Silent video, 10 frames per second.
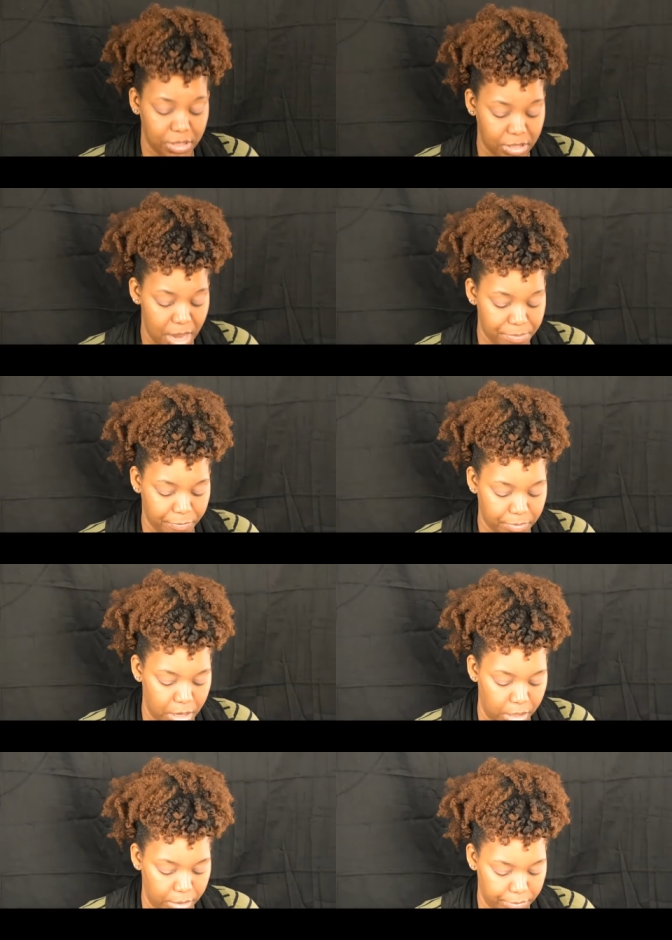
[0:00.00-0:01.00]
this type of
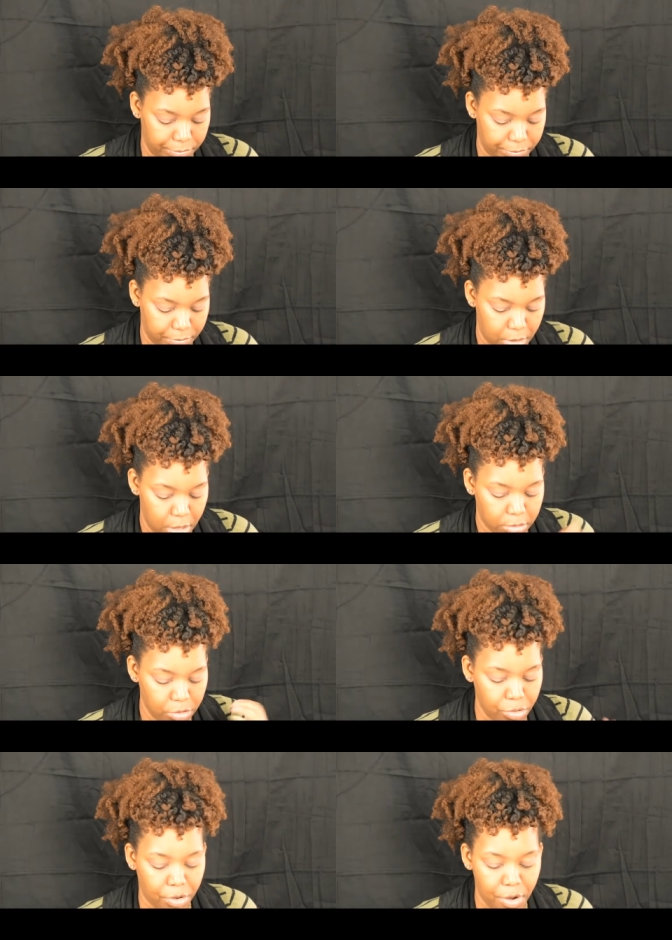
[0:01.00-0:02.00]
love.
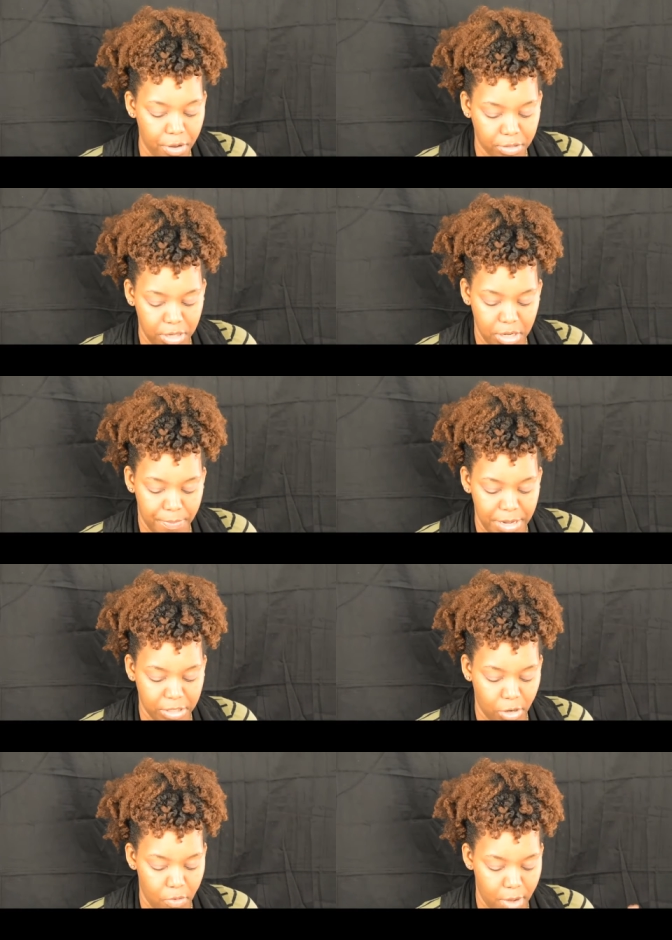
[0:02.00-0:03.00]
Little girls need to be
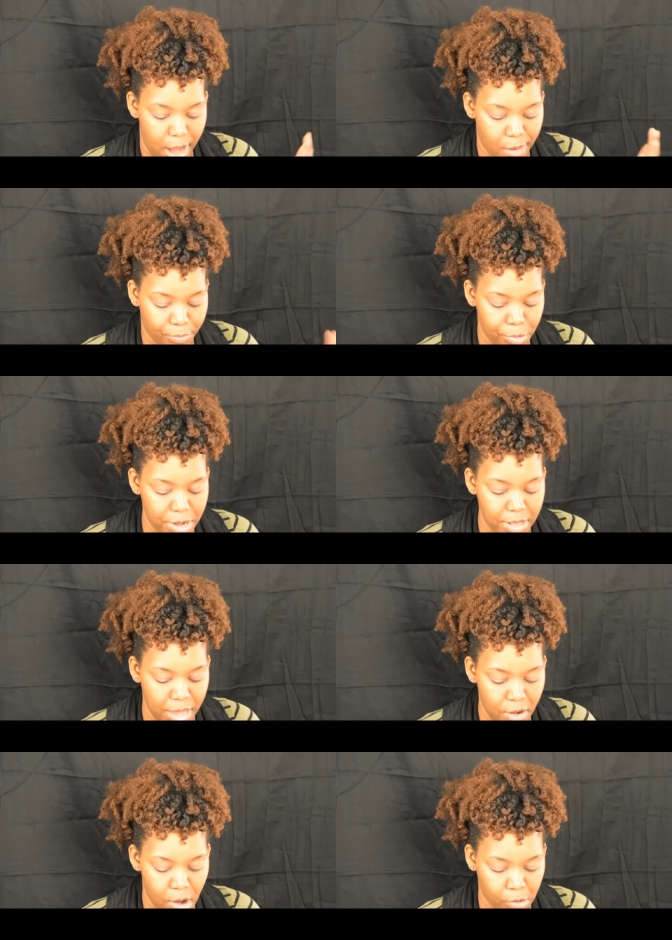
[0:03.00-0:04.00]
told how pretty
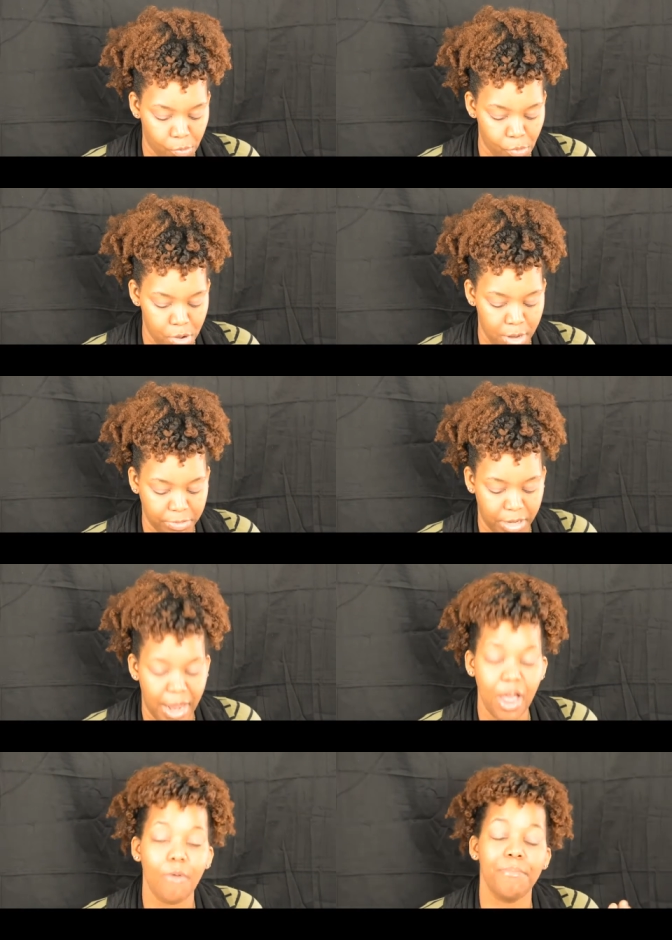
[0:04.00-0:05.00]
they are growing up to
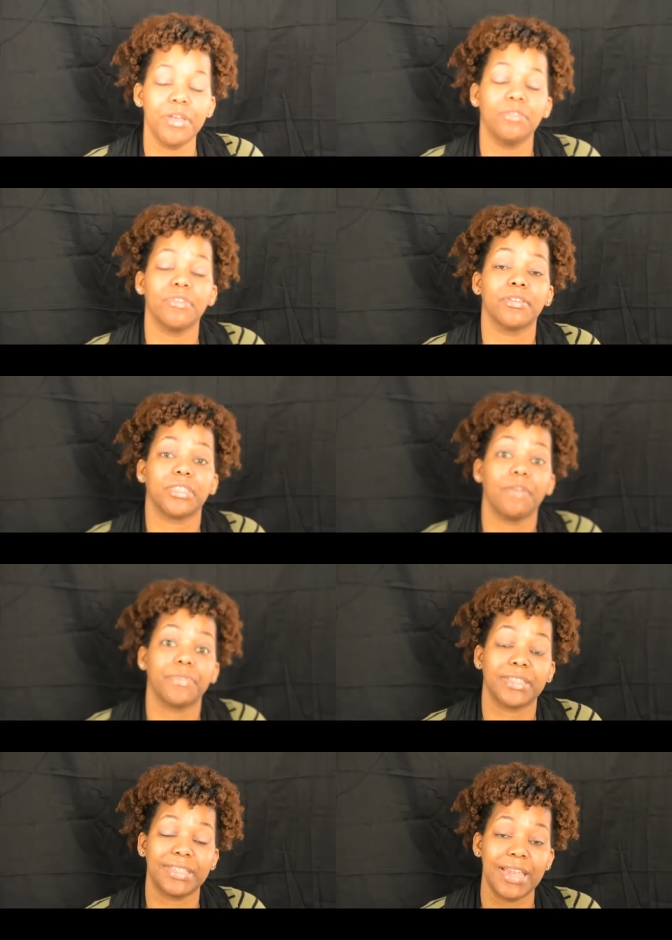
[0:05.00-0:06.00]
help build their
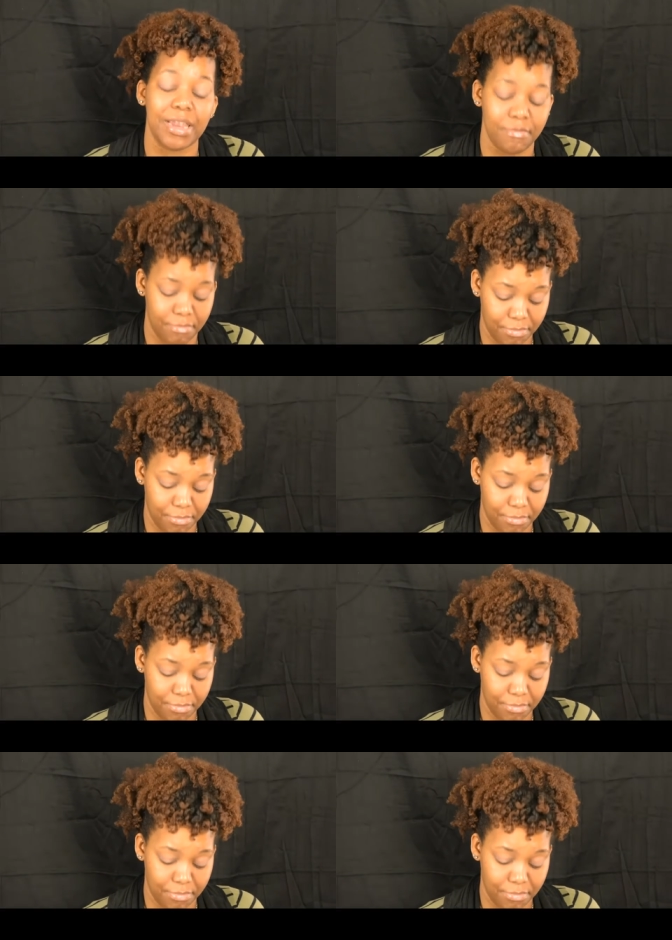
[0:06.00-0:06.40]
self-esteem.